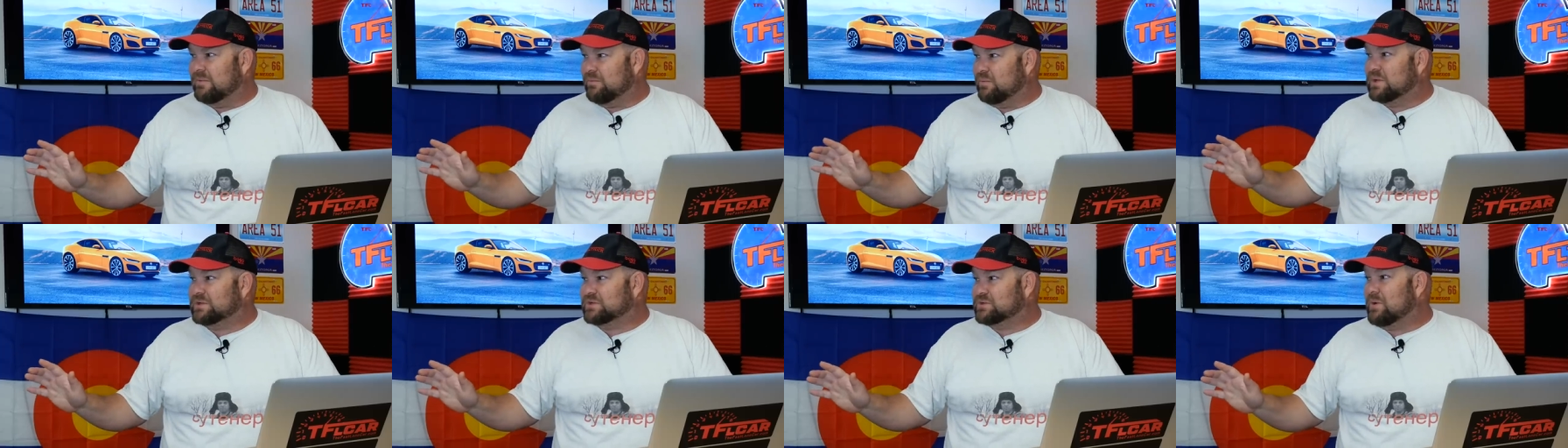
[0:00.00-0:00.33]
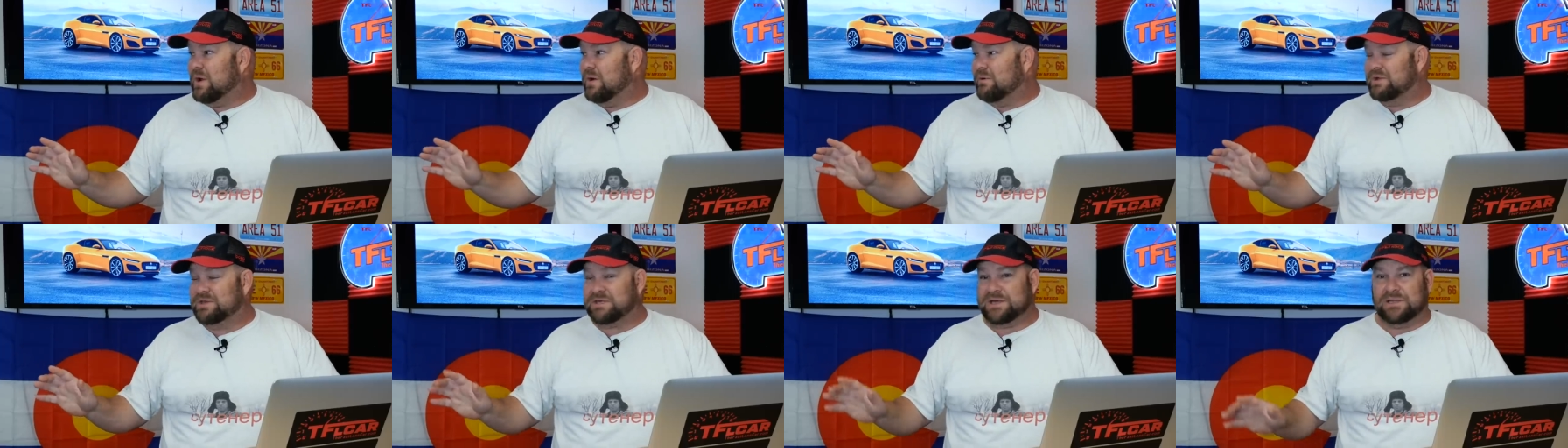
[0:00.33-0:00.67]
uh, what's
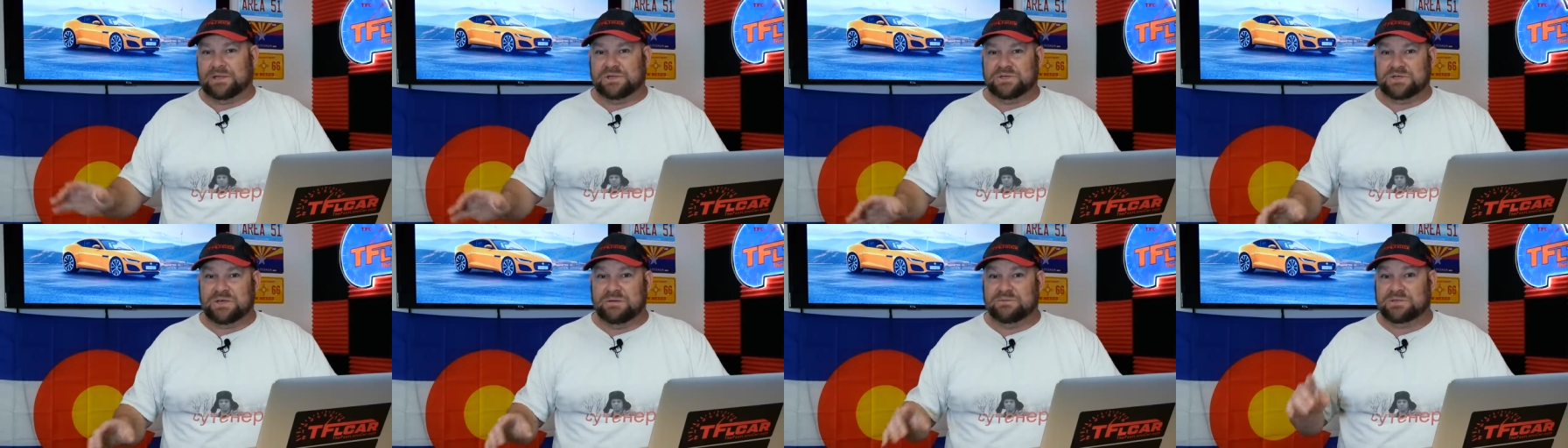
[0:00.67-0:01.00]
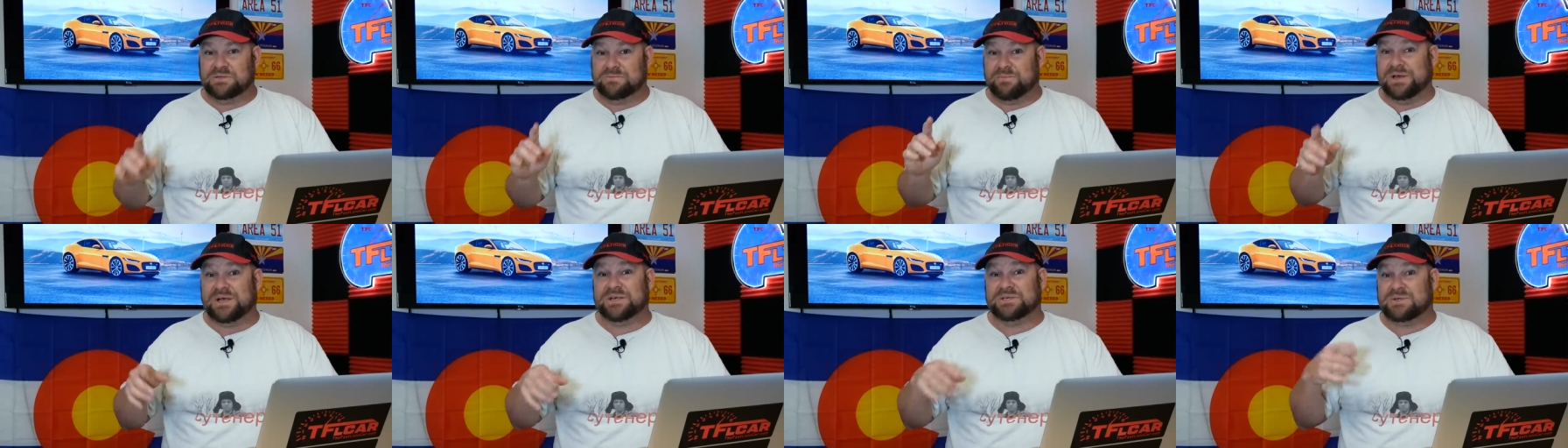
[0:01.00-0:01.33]
wrong with dealerships
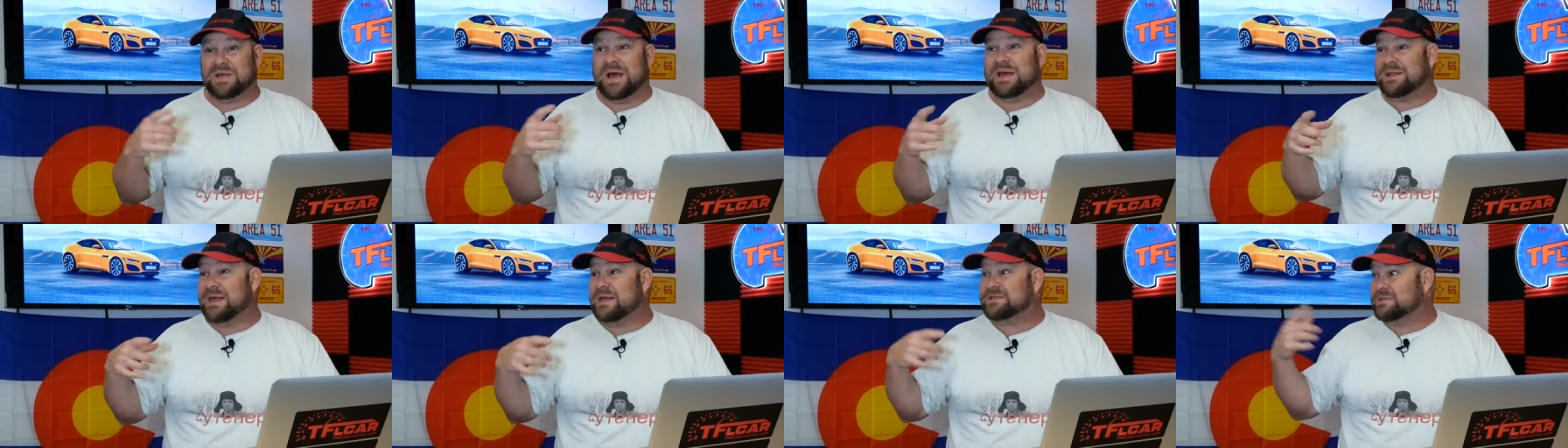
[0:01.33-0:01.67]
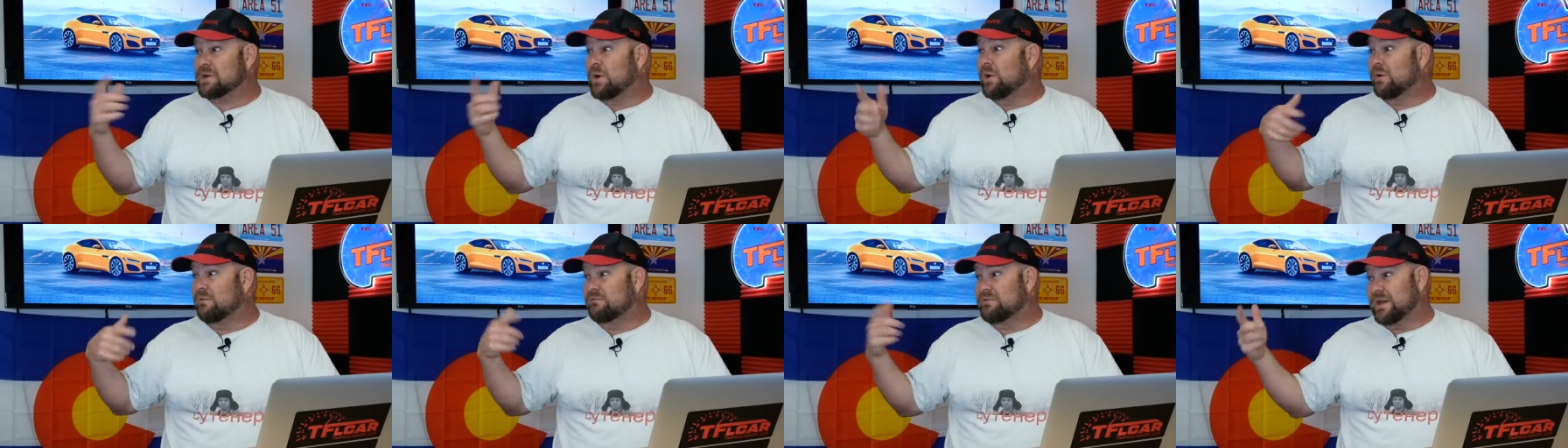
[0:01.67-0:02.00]
because yeah, that, that's a
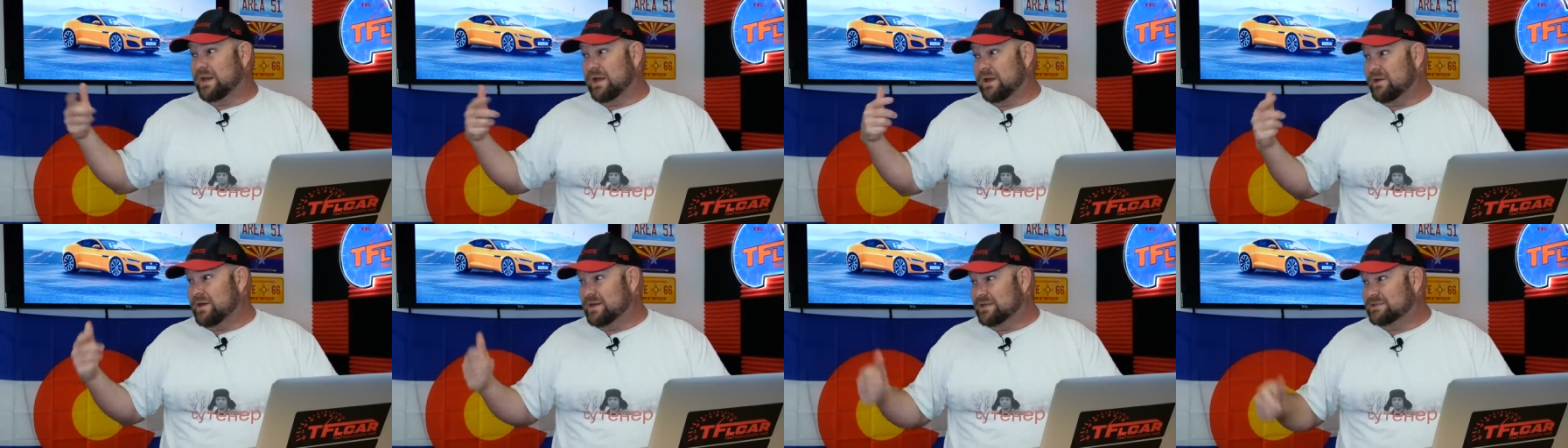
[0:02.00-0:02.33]
whole video in